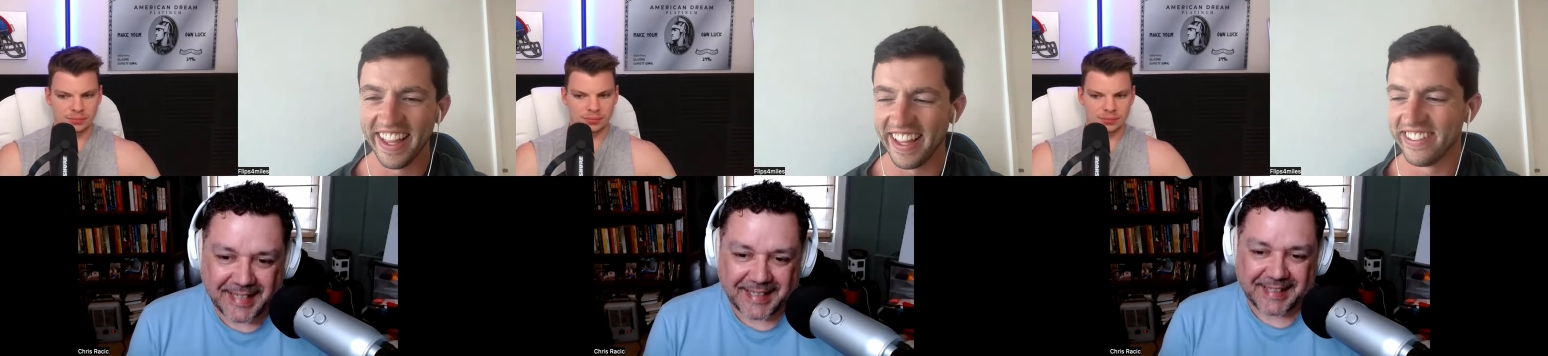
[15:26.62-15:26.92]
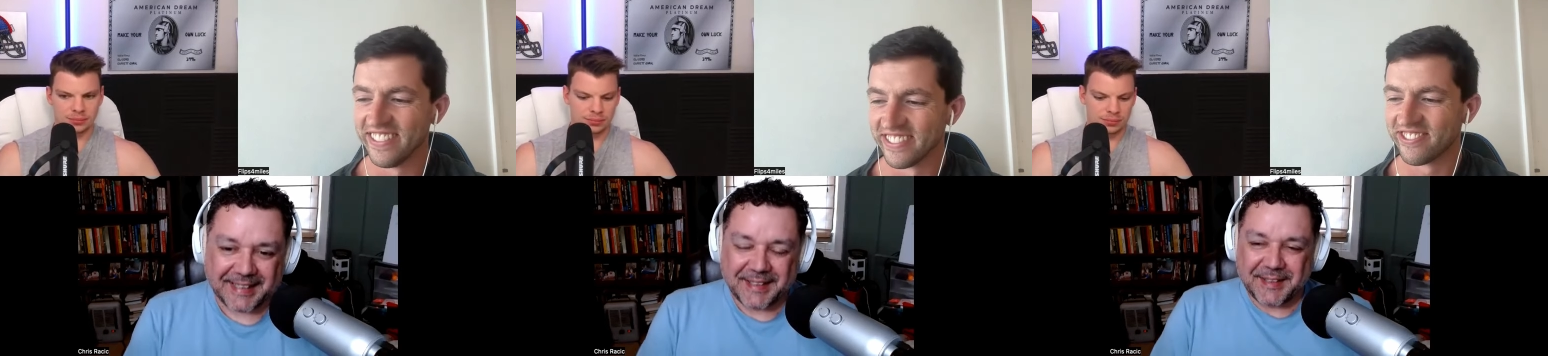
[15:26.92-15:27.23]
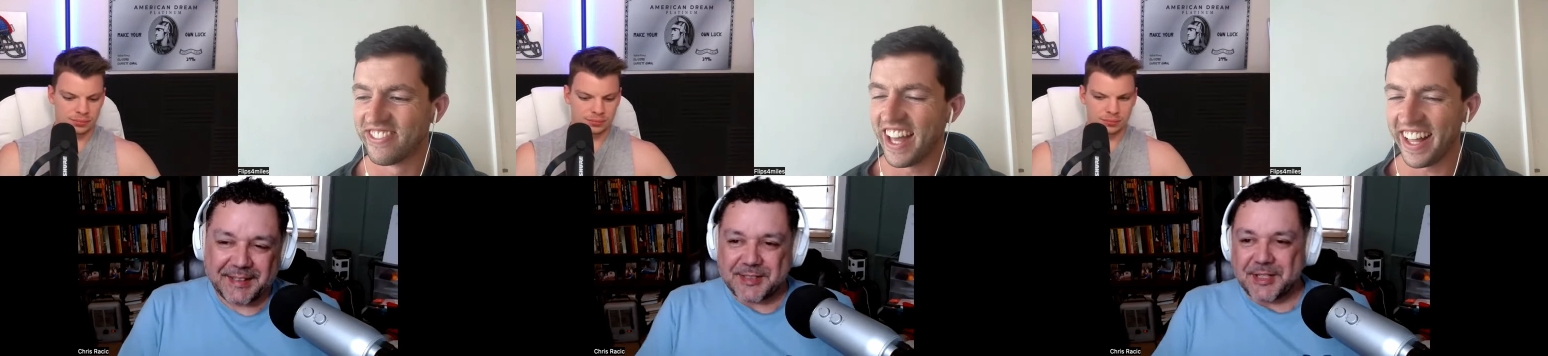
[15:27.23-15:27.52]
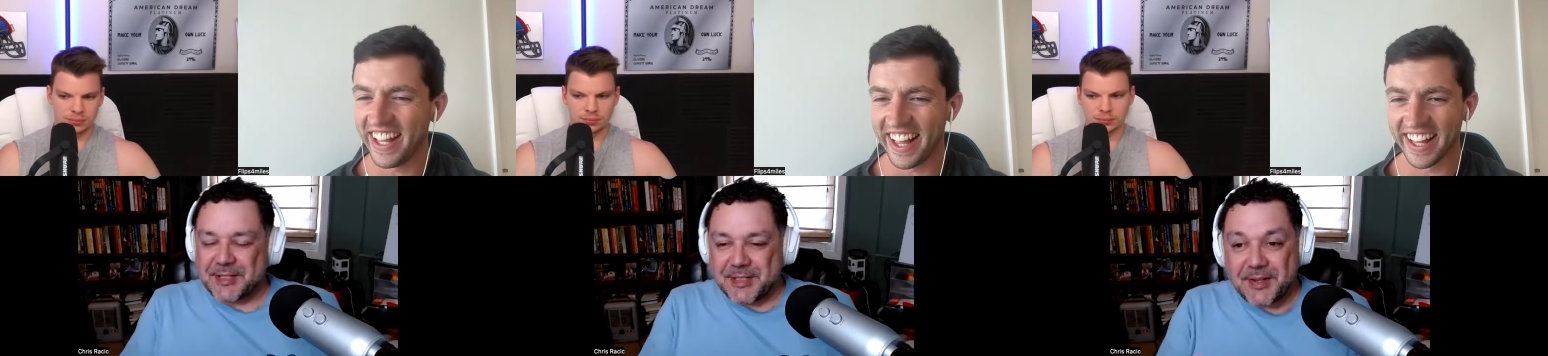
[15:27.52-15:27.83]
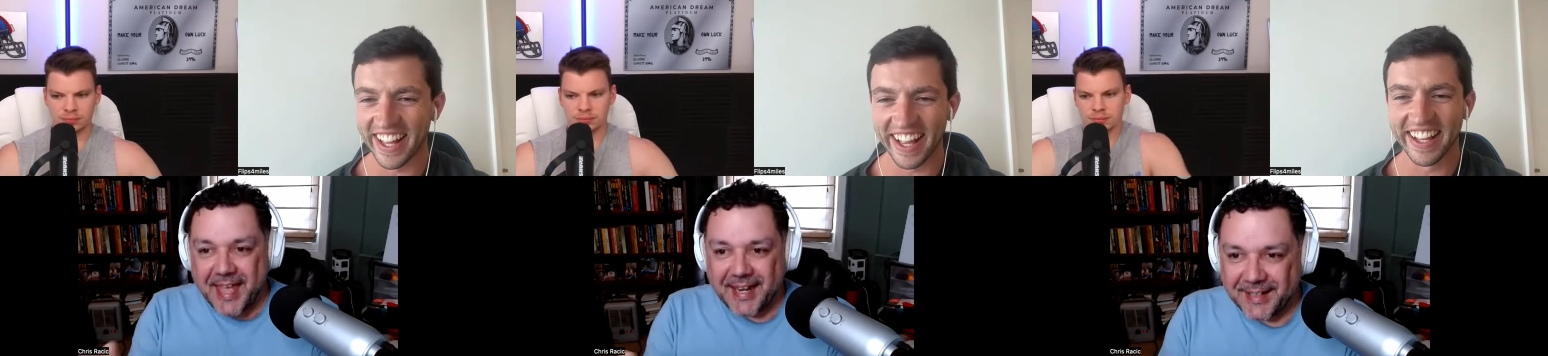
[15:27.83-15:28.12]
Speaker 1: right? So
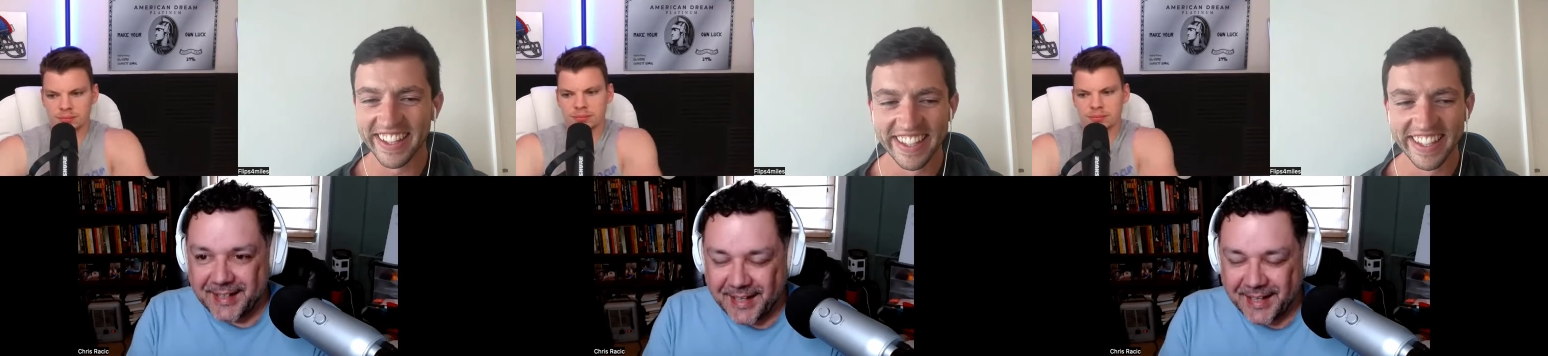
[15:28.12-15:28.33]
so then,